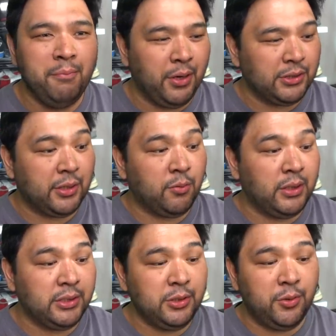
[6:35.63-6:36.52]
because there
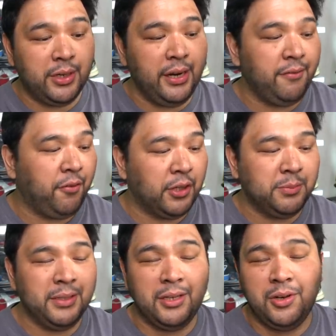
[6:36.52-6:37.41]
was no
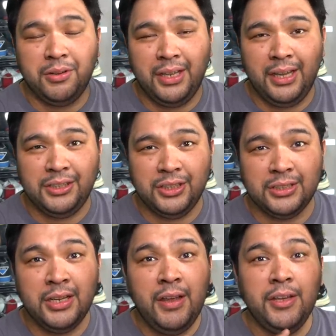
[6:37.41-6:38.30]
reinforcement along the
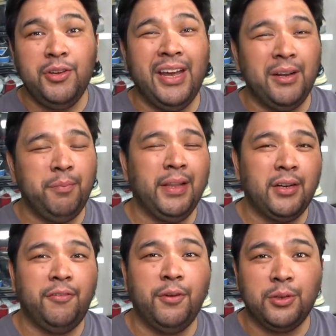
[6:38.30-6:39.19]
edges, you get
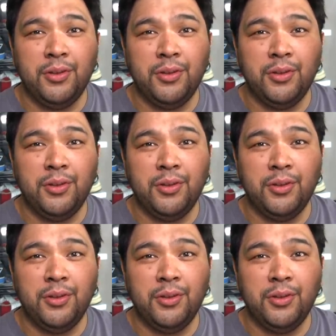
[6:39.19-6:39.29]
better foot